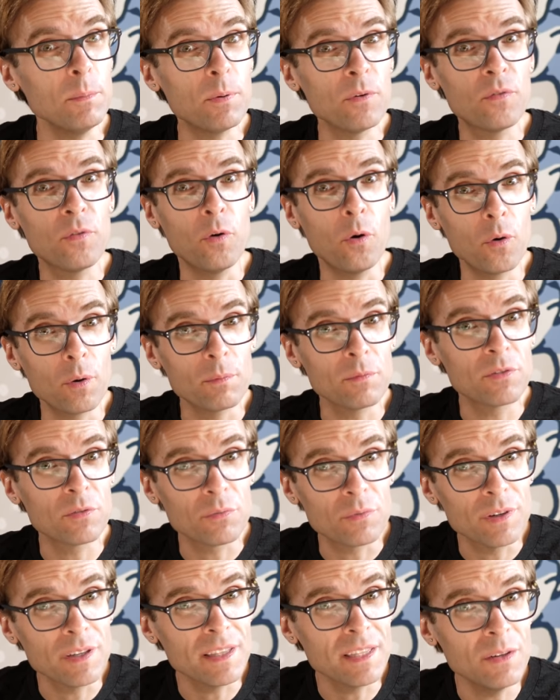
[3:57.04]
performs
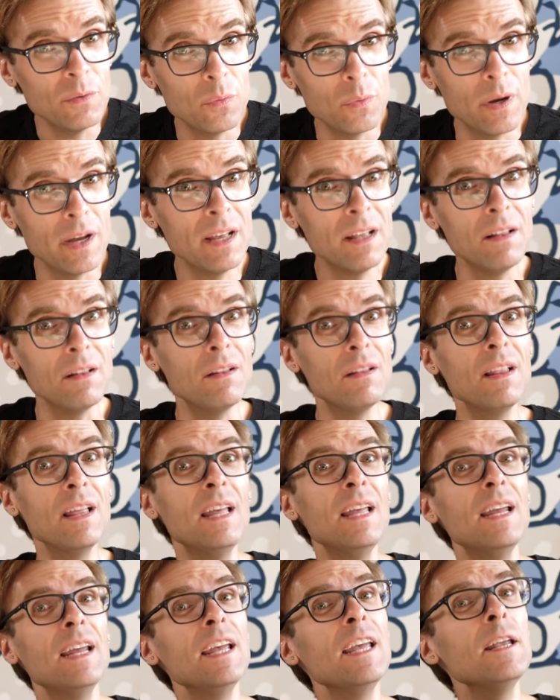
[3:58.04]
really well.
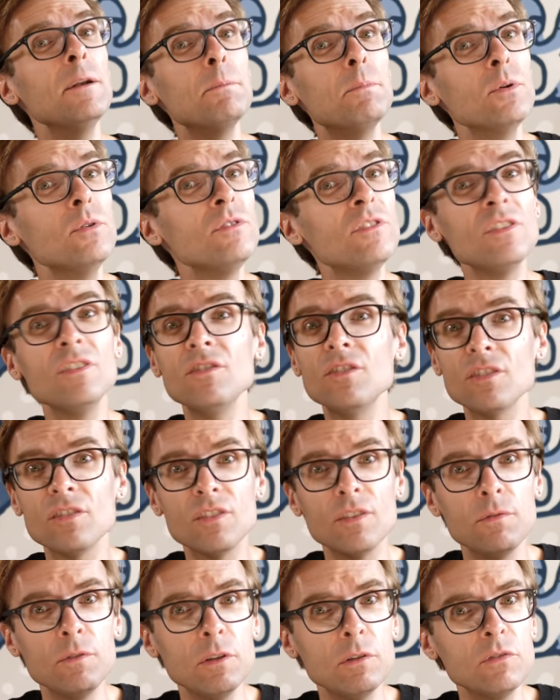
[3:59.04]
It boots in just
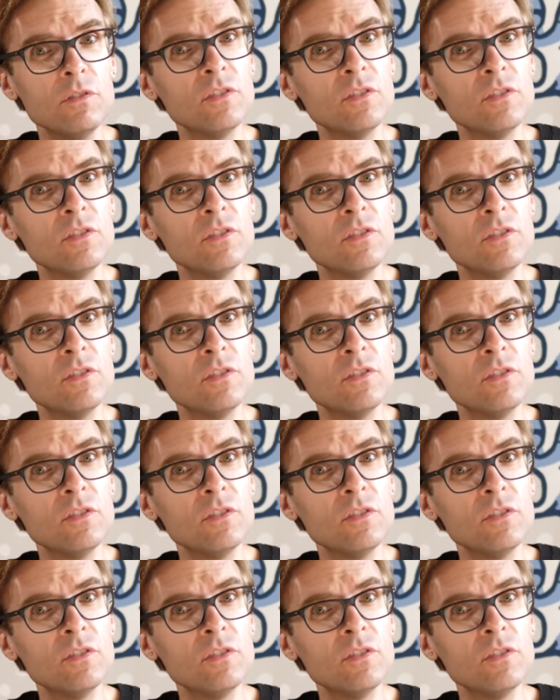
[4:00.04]
a few